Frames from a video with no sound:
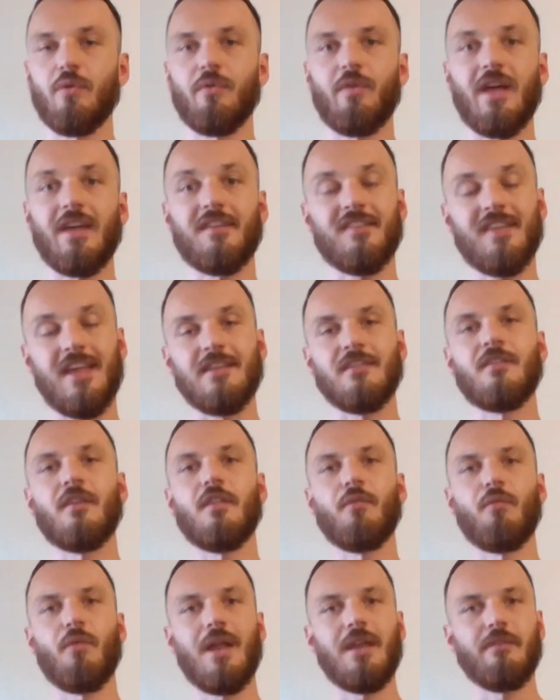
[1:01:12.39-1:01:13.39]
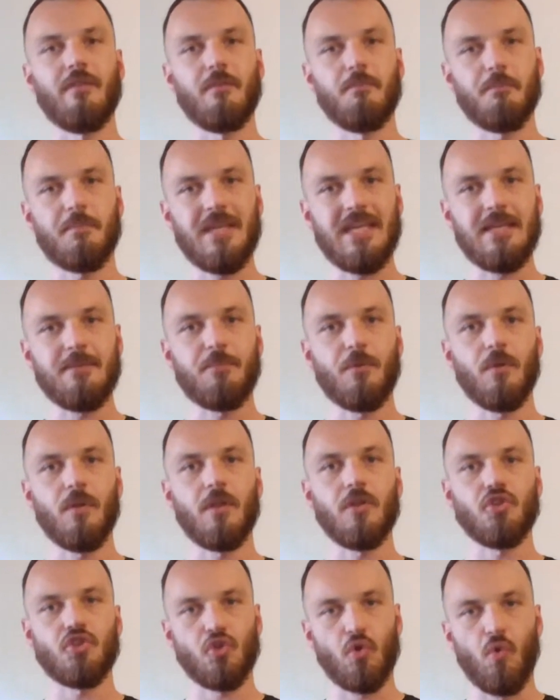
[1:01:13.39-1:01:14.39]
of like send to the relevant people
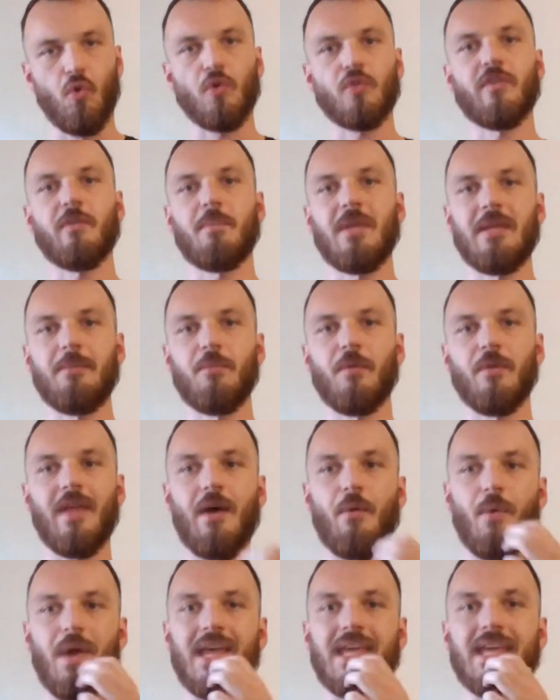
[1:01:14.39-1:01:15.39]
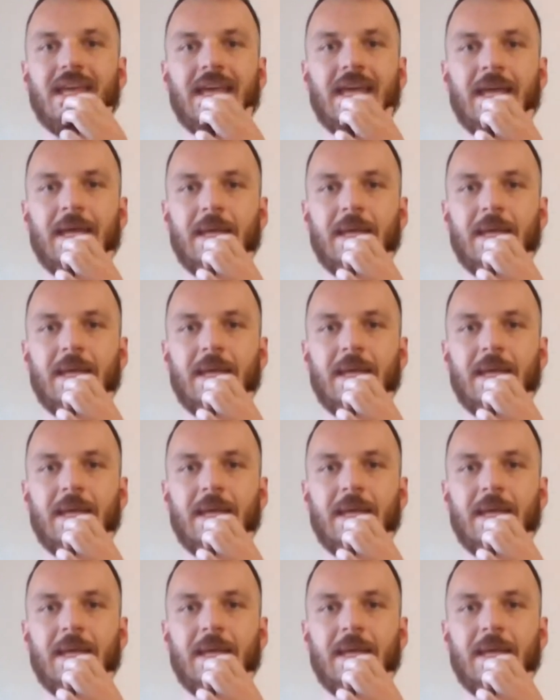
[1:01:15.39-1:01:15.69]
and talk to people that way